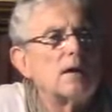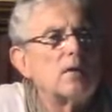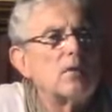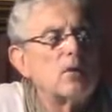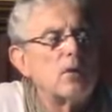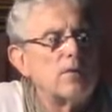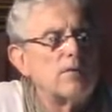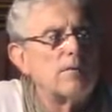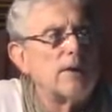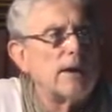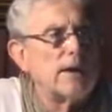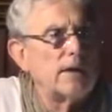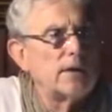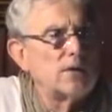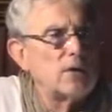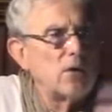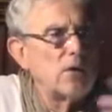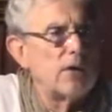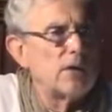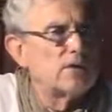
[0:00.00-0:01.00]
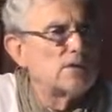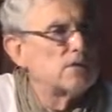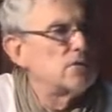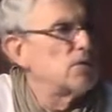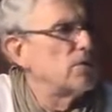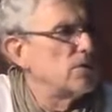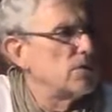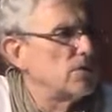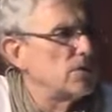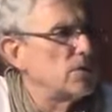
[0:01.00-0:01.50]
one of my incarnations,
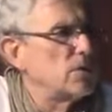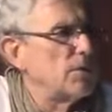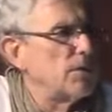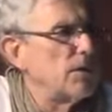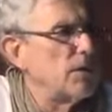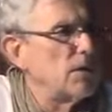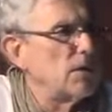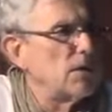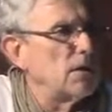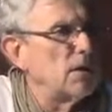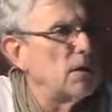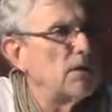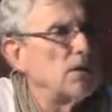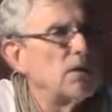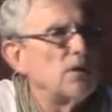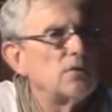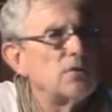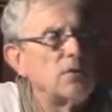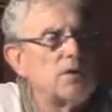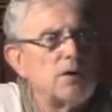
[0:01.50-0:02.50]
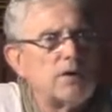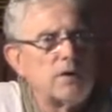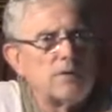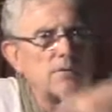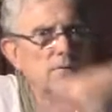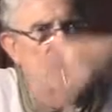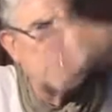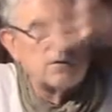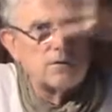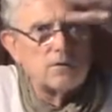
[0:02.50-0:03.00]
which is Kapila, to
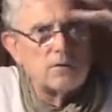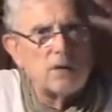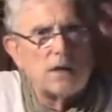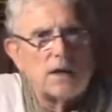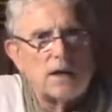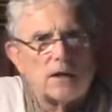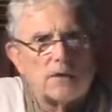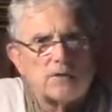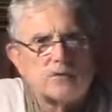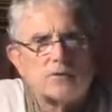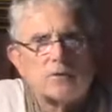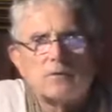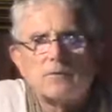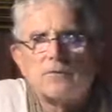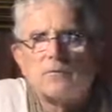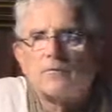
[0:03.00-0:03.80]
give knowledge.